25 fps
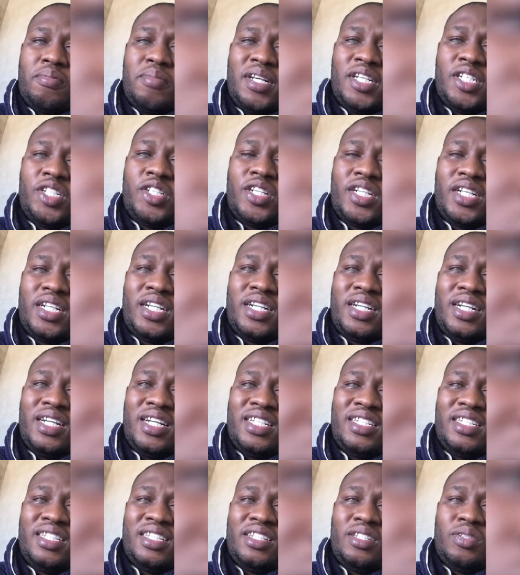my shredded
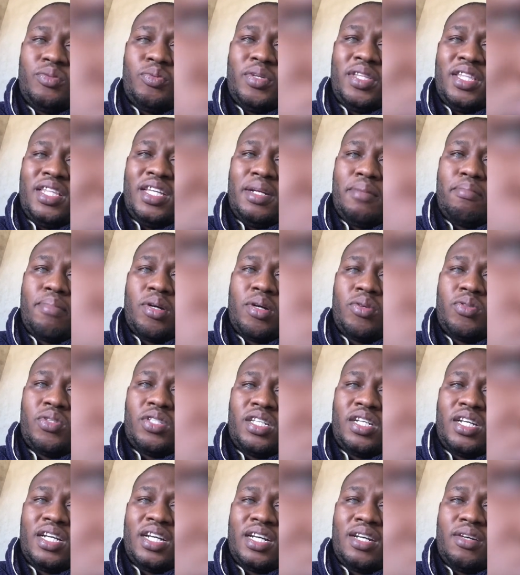lenses within
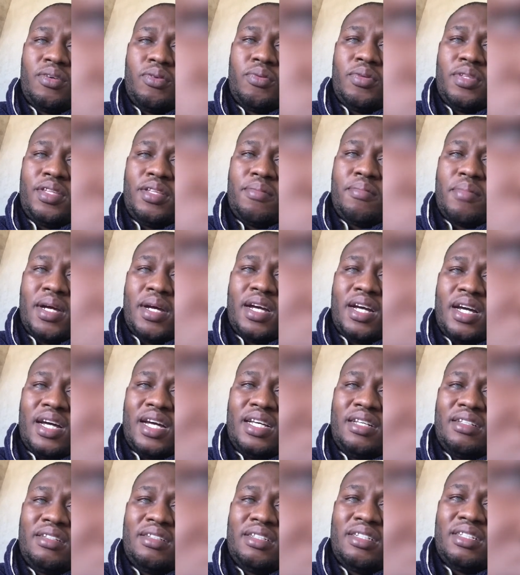bouncing around within my
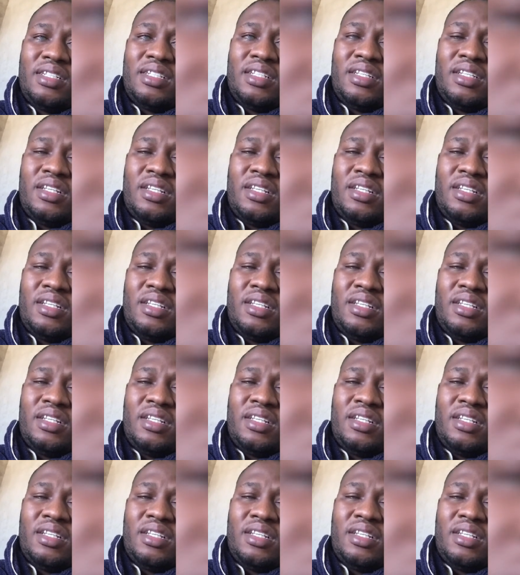eyes.